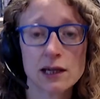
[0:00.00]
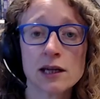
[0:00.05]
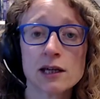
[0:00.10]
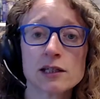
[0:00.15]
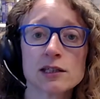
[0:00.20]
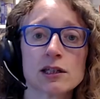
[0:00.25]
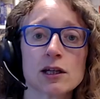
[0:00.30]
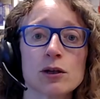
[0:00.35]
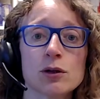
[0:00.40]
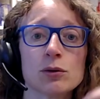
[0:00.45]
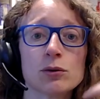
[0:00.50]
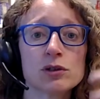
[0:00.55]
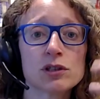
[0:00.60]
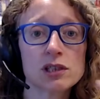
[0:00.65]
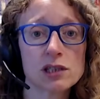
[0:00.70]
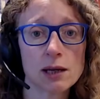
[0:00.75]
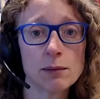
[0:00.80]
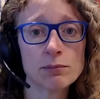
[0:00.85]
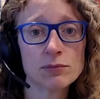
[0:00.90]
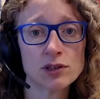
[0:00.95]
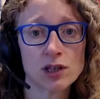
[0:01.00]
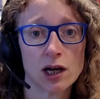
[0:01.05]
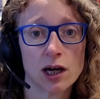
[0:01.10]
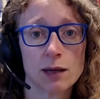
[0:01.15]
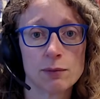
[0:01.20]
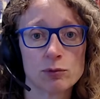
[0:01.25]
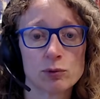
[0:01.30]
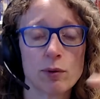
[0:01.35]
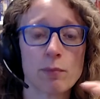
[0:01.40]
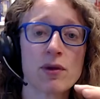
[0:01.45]
So
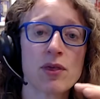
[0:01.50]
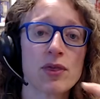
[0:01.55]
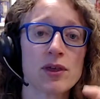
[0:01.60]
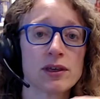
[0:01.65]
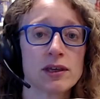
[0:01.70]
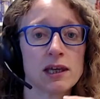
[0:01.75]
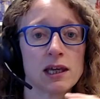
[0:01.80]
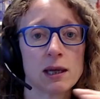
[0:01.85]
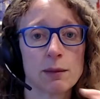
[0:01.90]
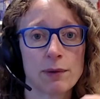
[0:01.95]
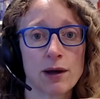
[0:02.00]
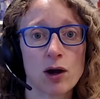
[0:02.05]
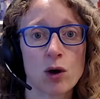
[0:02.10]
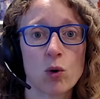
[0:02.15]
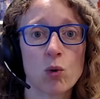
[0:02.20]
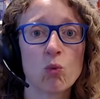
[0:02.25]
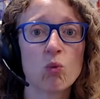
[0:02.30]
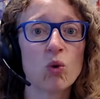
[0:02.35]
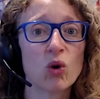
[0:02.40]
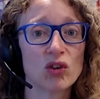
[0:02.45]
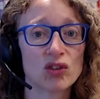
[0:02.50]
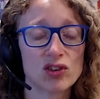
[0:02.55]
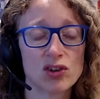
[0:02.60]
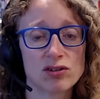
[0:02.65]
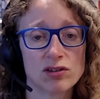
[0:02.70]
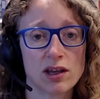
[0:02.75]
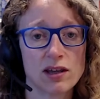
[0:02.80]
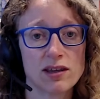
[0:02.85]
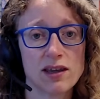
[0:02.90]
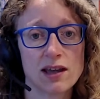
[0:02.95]
sometimes when we're thinking about what to
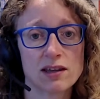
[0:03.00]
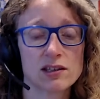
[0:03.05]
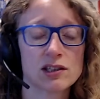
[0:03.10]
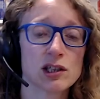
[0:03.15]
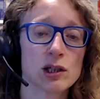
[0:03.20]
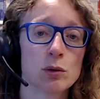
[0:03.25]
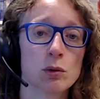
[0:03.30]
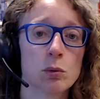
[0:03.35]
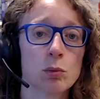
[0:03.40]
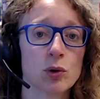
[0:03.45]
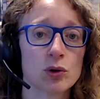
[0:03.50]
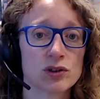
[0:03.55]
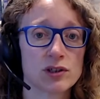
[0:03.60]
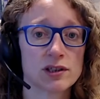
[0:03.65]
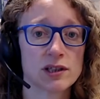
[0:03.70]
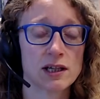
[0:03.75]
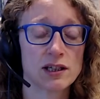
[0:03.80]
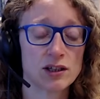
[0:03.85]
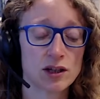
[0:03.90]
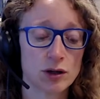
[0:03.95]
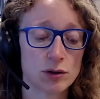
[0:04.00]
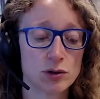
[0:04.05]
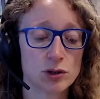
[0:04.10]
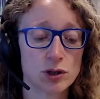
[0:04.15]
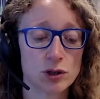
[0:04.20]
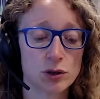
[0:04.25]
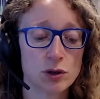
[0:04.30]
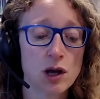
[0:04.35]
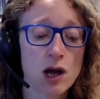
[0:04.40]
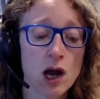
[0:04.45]
say yes to and what to say no
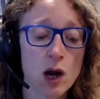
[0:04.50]
to,